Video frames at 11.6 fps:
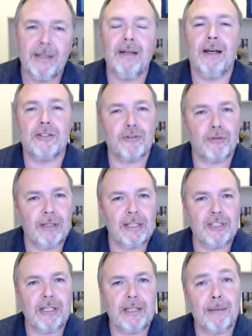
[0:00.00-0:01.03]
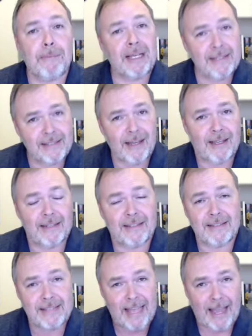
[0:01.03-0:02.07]
a trilogy that my son,
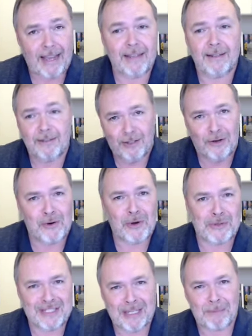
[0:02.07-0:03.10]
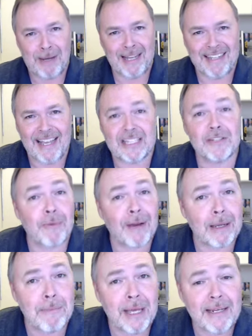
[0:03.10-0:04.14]
Zach, co host of the podcast,
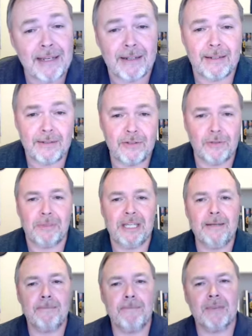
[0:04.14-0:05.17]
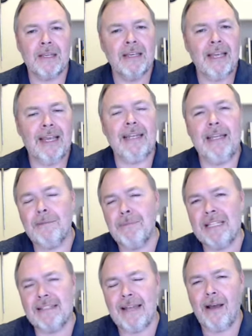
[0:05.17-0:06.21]
recommended to me. And he
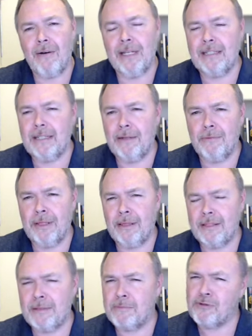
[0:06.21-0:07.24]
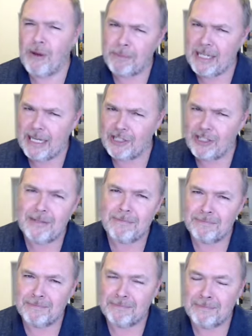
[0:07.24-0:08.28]
admits now he did it with some trepidation.
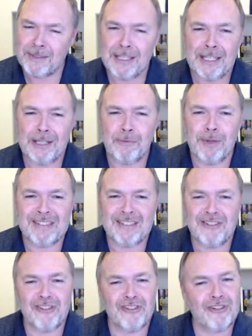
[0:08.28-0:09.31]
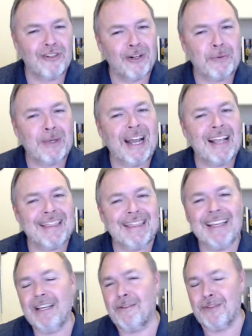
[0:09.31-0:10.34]
He wasn't sure what I'd
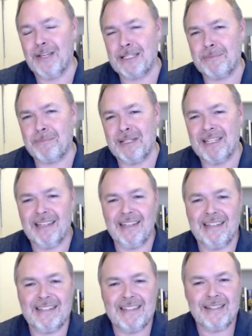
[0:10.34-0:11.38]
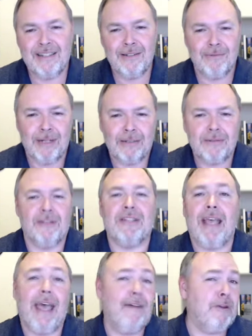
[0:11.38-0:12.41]
think of it because, well, there's a
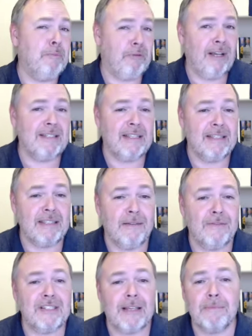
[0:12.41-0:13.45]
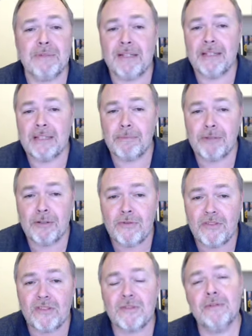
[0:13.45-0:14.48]
heavy presence of substance
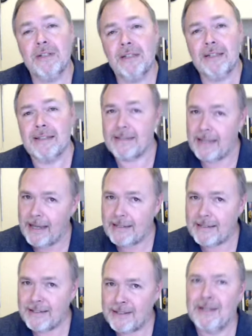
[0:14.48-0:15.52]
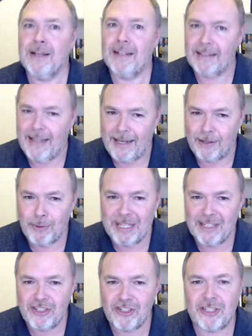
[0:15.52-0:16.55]
abuse, sex,
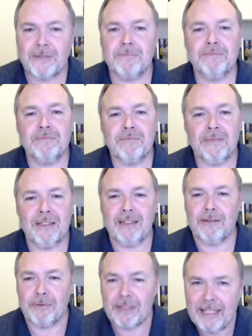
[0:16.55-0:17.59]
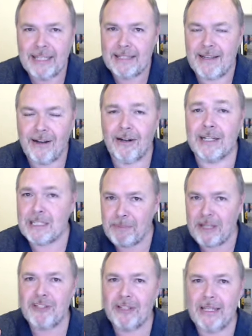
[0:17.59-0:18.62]
language, uh, really hits hard,
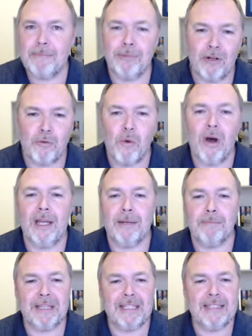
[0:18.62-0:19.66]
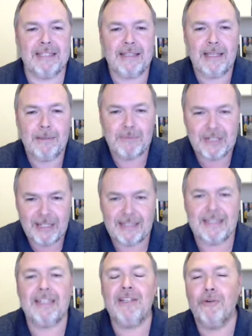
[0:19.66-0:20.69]
especially in book one, but these themes
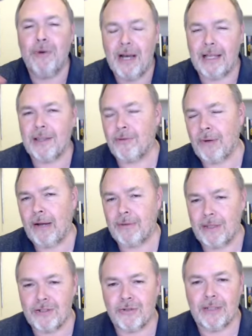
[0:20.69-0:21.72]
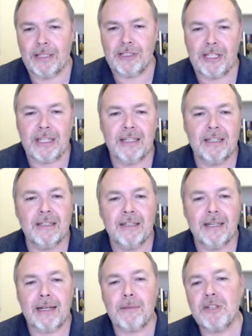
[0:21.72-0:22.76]
continue on throughout the trilogy.
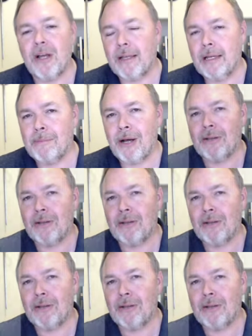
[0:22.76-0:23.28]
And I'm talking about